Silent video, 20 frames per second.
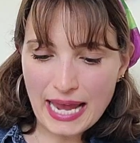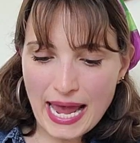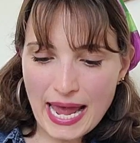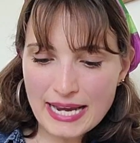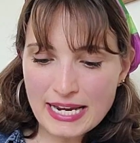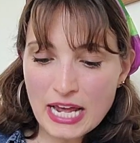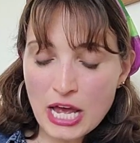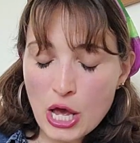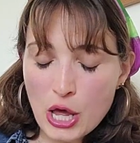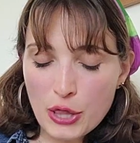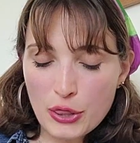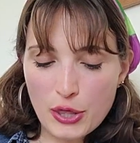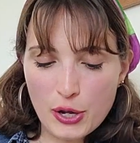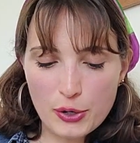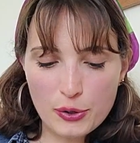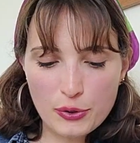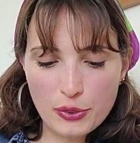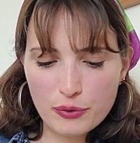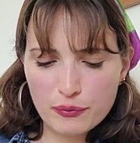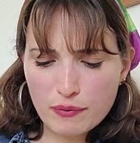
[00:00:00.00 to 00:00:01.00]
and
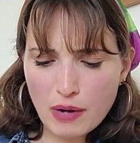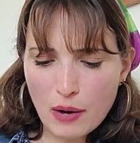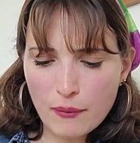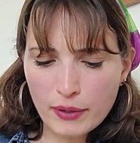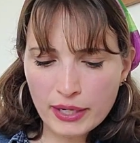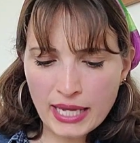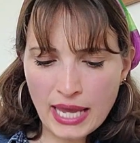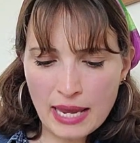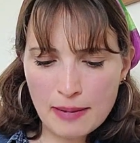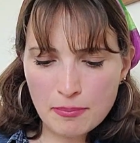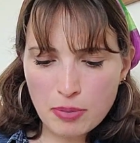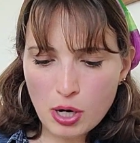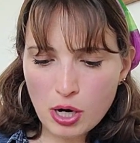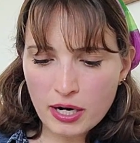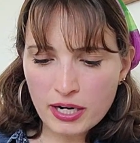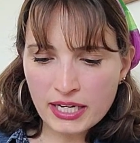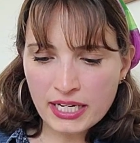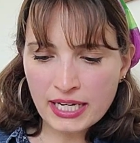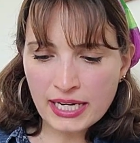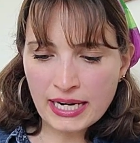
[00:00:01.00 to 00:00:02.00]
they're throwing a
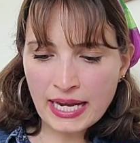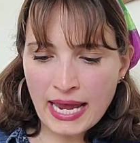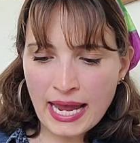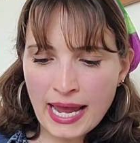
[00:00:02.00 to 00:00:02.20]
party,